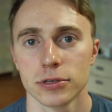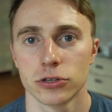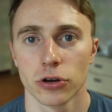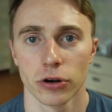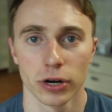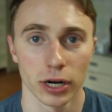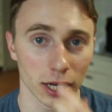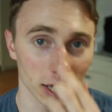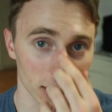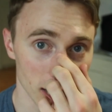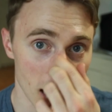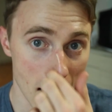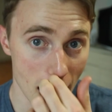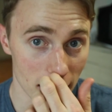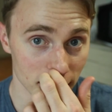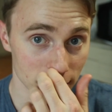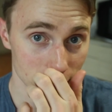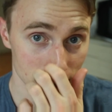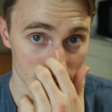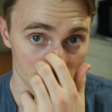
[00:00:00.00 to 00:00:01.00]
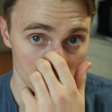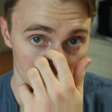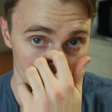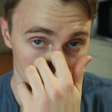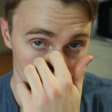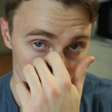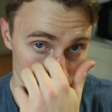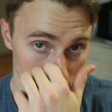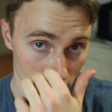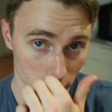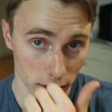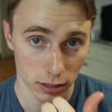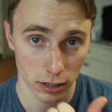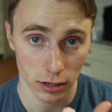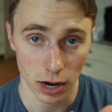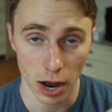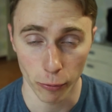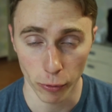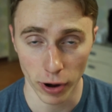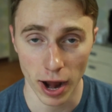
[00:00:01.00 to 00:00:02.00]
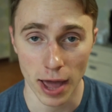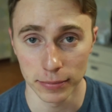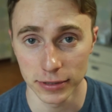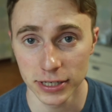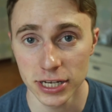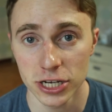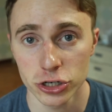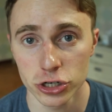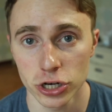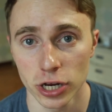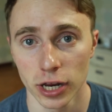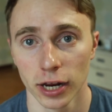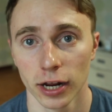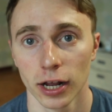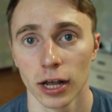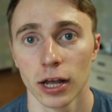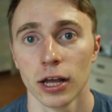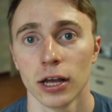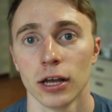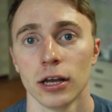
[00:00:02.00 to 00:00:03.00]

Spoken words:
during class, when I'm teaching,